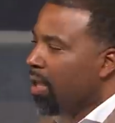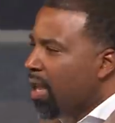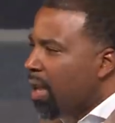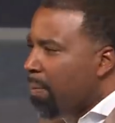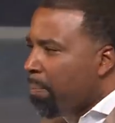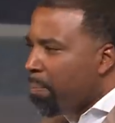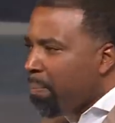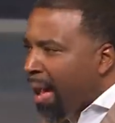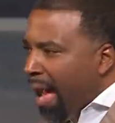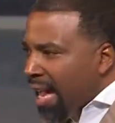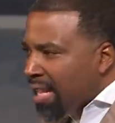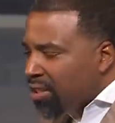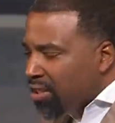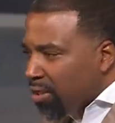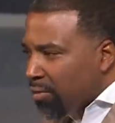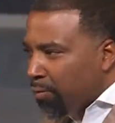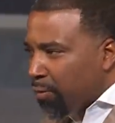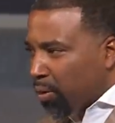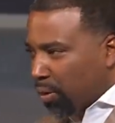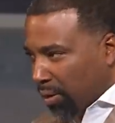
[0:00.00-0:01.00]

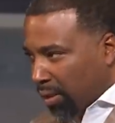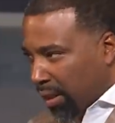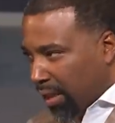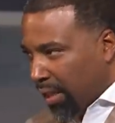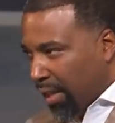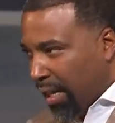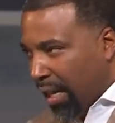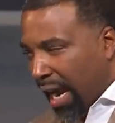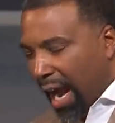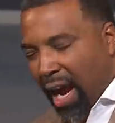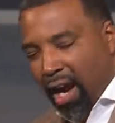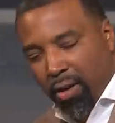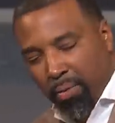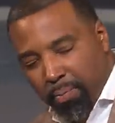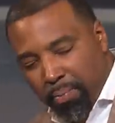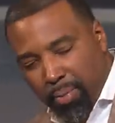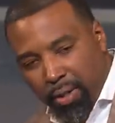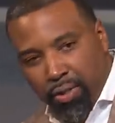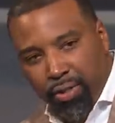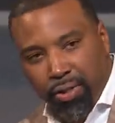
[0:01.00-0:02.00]
Masterfully, our
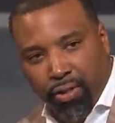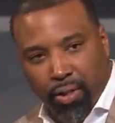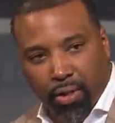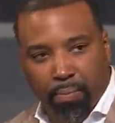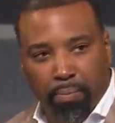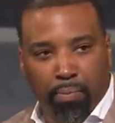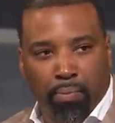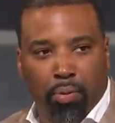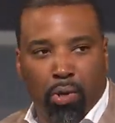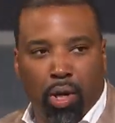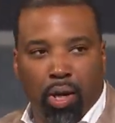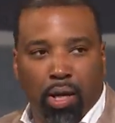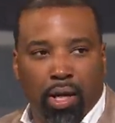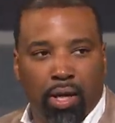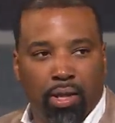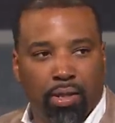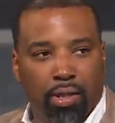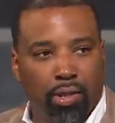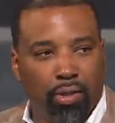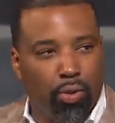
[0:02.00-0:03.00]
bishop brought
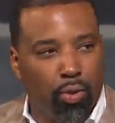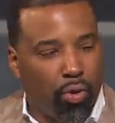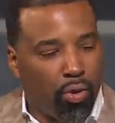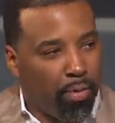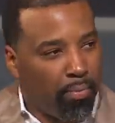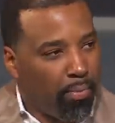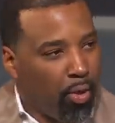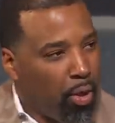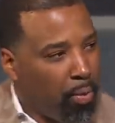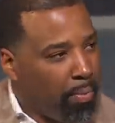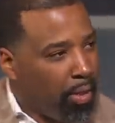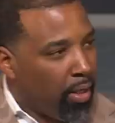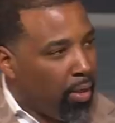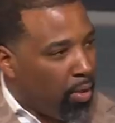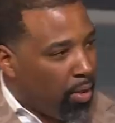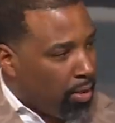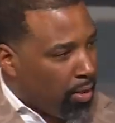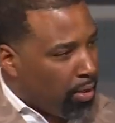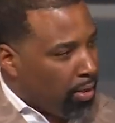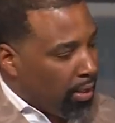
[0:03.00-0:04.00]
us into a moment
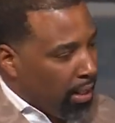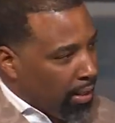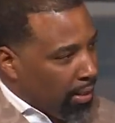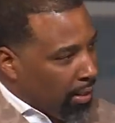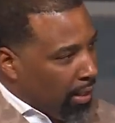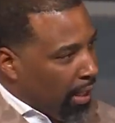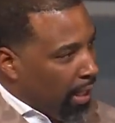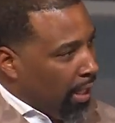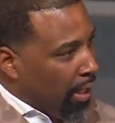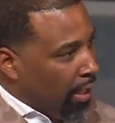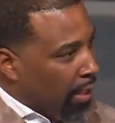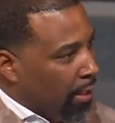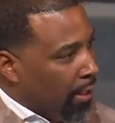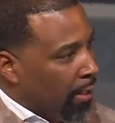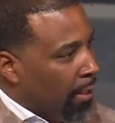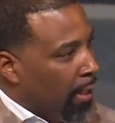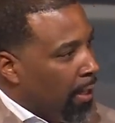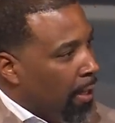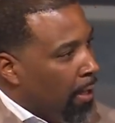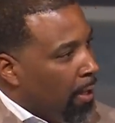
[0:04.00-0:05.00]
on Sunday
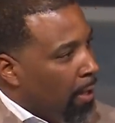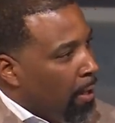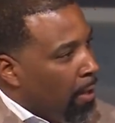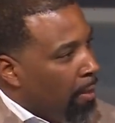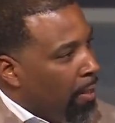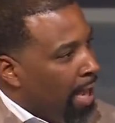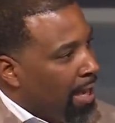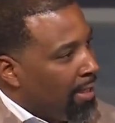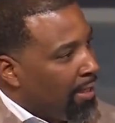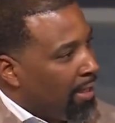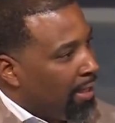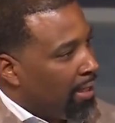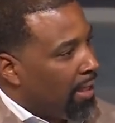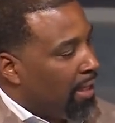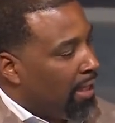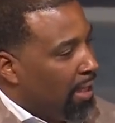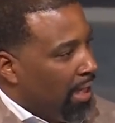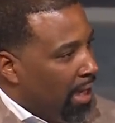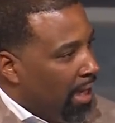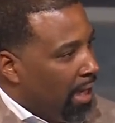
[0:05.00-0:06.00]
that
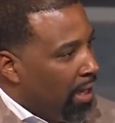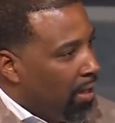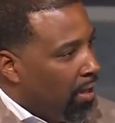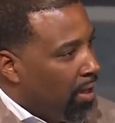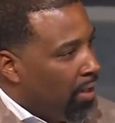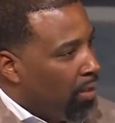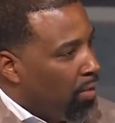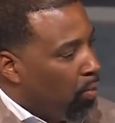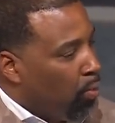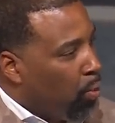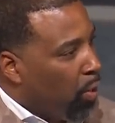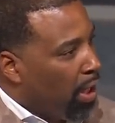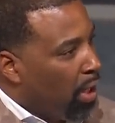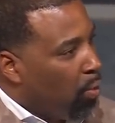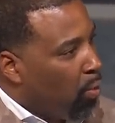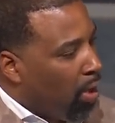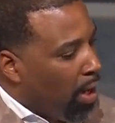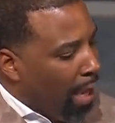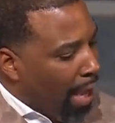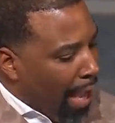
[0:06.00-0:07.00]
declared we
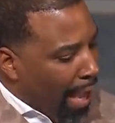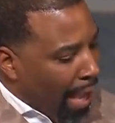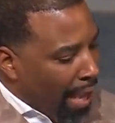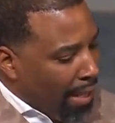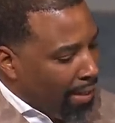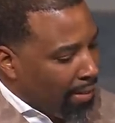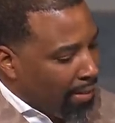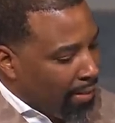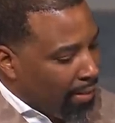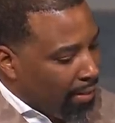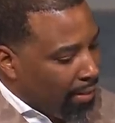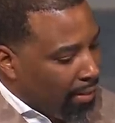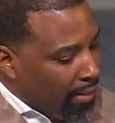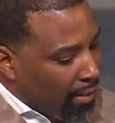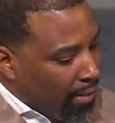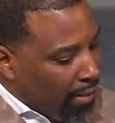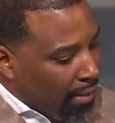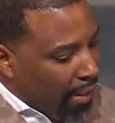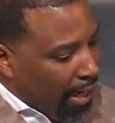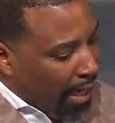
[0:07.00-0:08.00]
were at
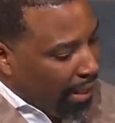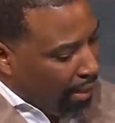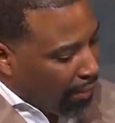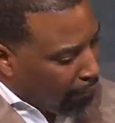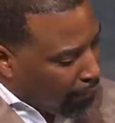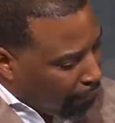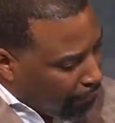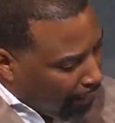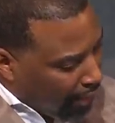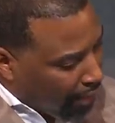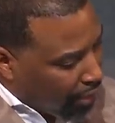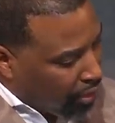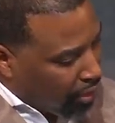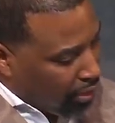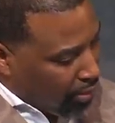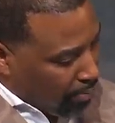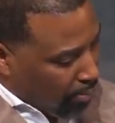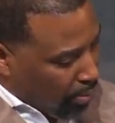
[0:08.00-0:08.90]
an inflection